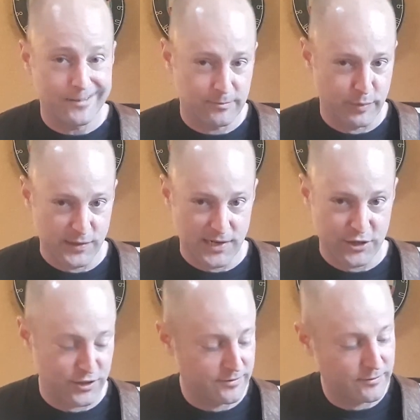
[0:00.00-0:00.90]

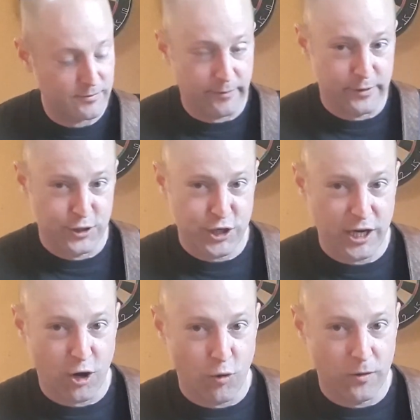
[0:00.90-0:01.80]
position of a G
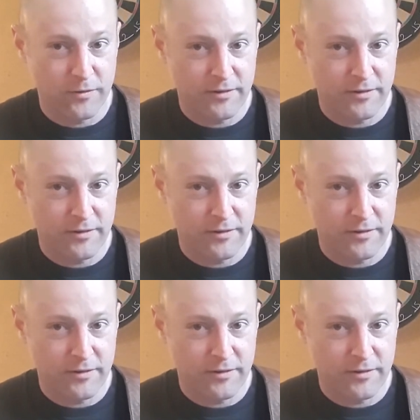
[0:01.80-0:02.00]
chord.